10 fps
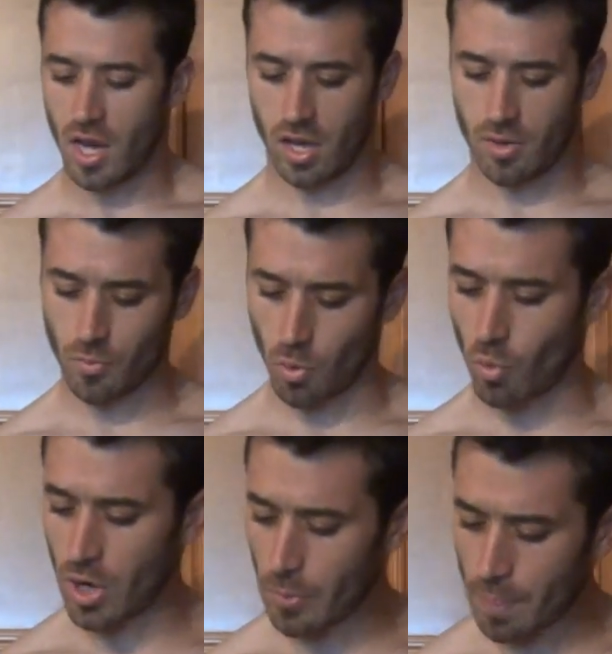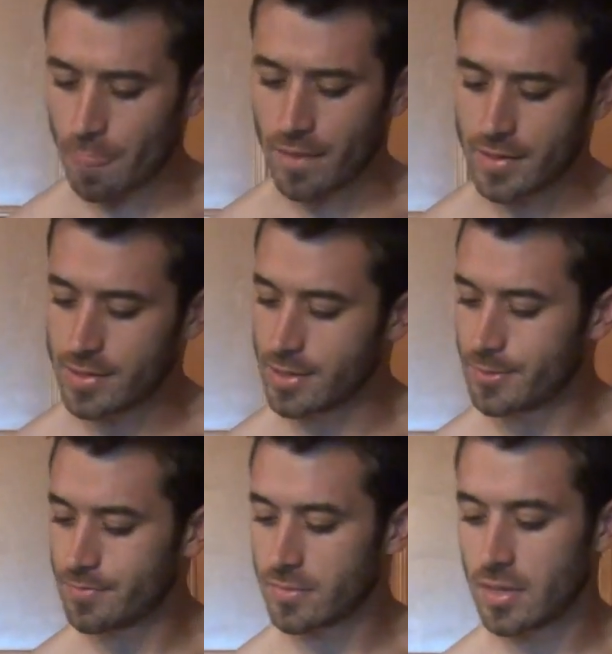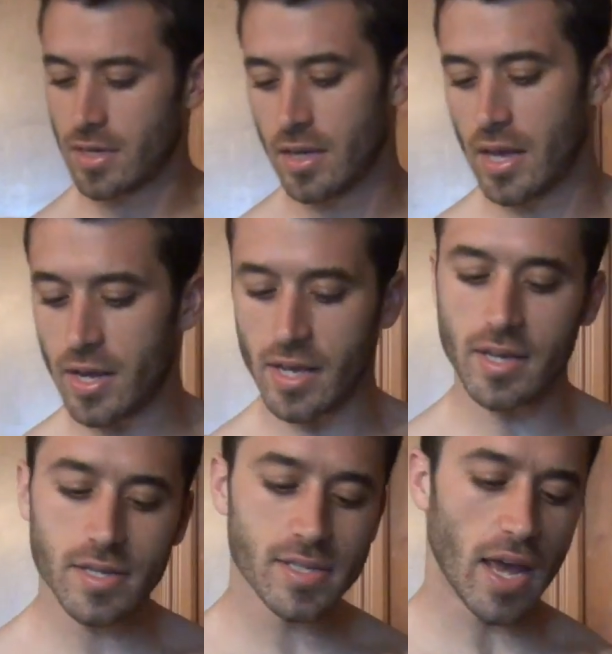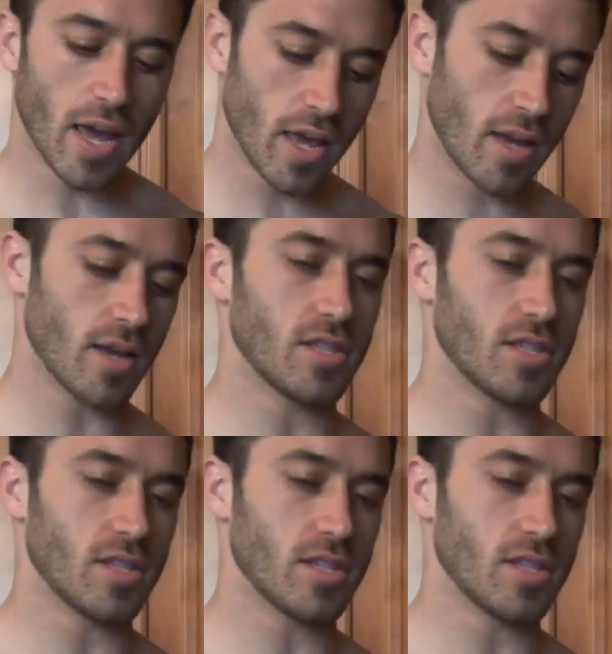Um, well, it is a